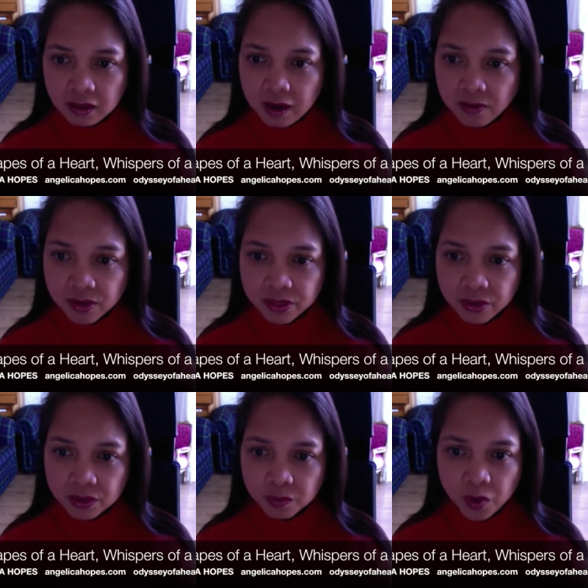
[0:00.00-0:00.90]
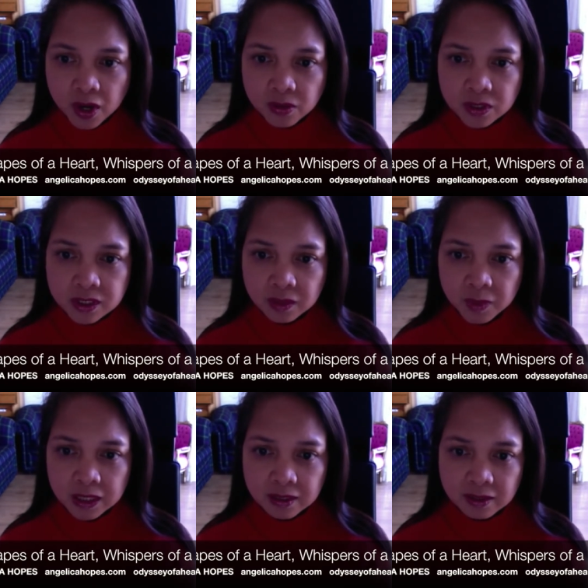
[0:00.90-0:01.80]
Lara thought prior
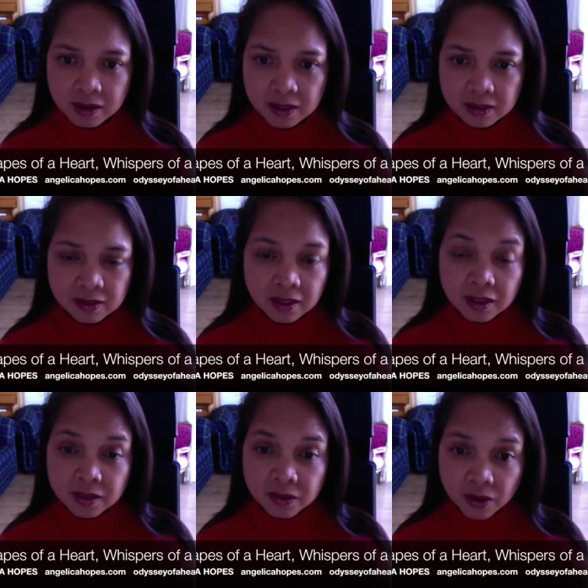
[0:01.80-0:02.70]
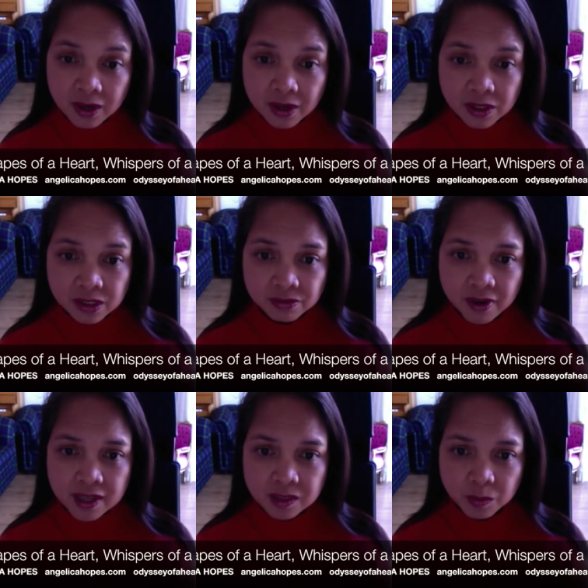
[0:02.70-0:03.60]
sleeping that night, the earlier she
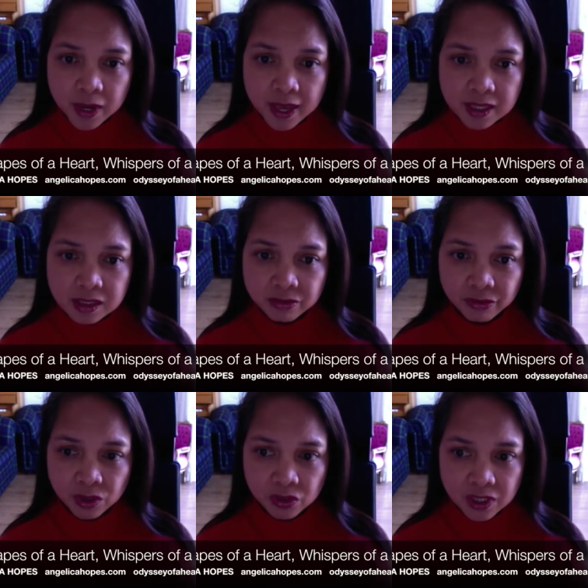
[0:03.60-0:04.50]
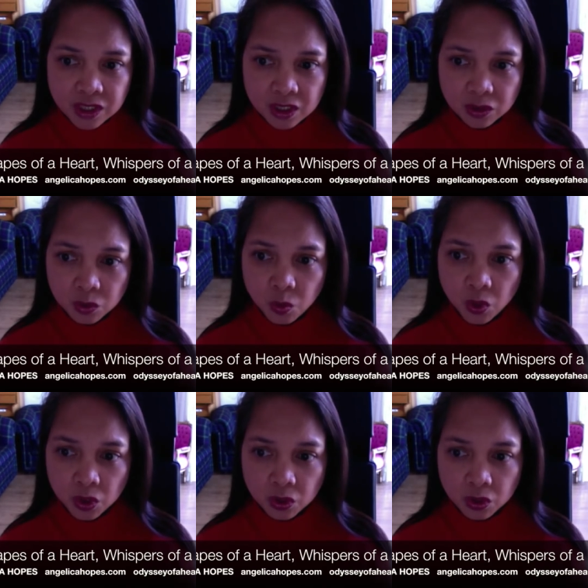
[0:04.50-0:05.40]
finds a place for Trixia to
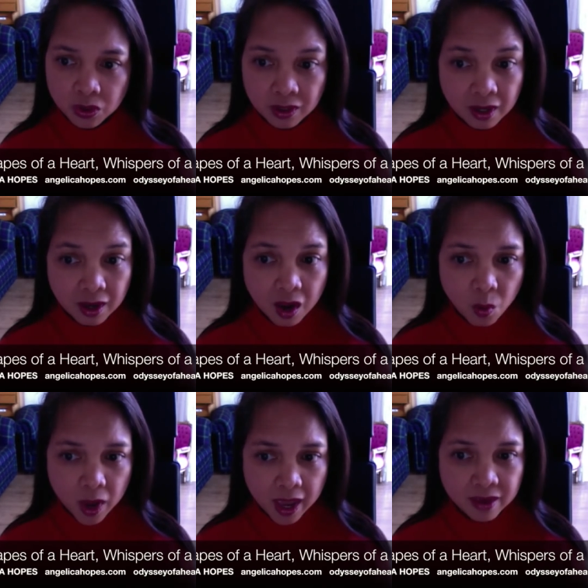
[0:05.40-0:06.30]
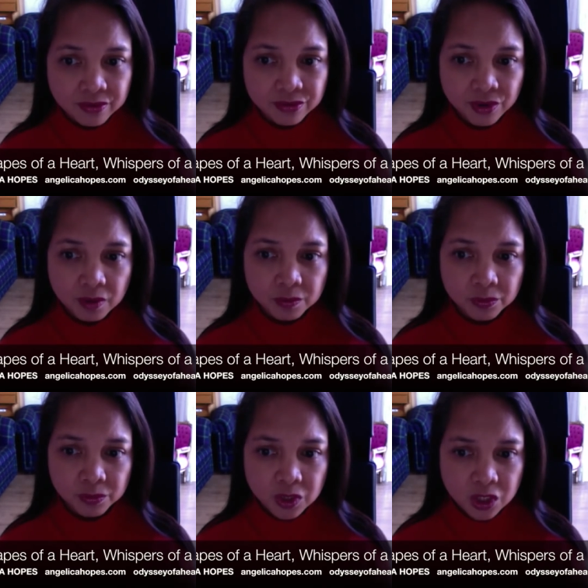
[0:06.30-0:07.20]
work away
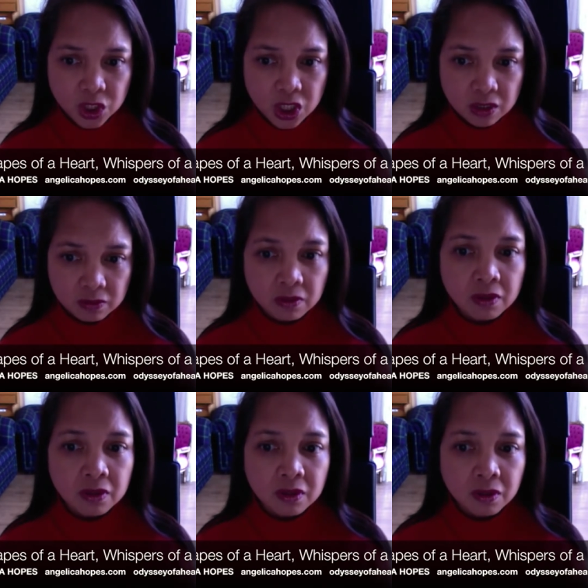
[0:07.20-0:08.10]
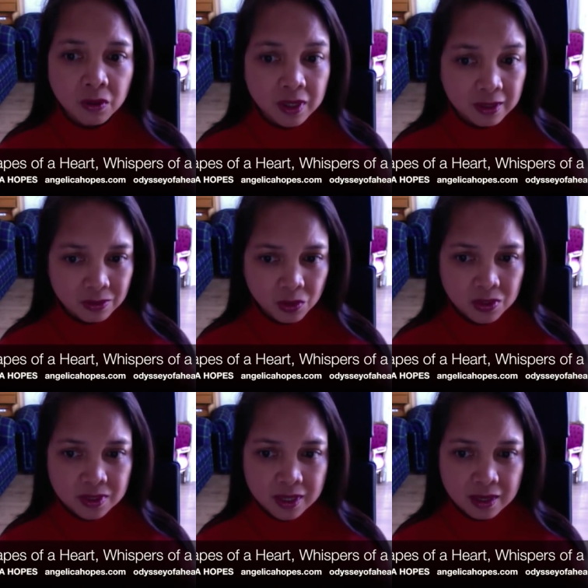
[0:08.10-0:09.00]
from the Ticino or the Canton
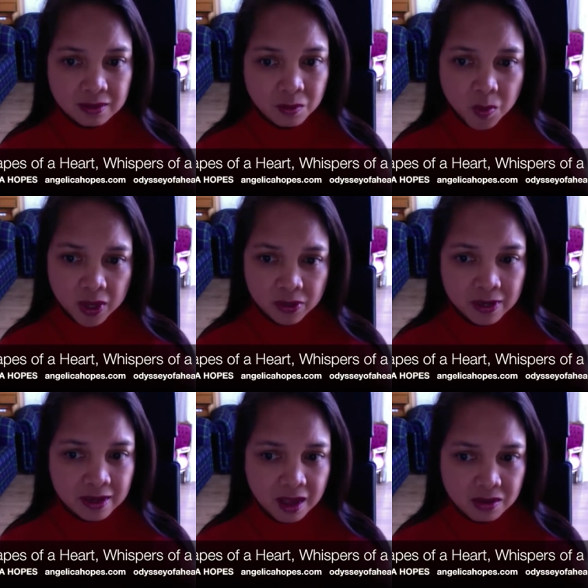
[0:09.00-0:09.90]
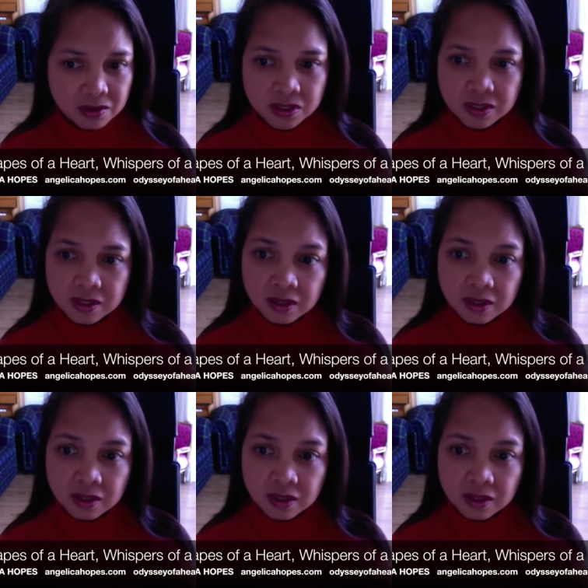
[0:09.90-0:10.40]
Ticino, the better it is.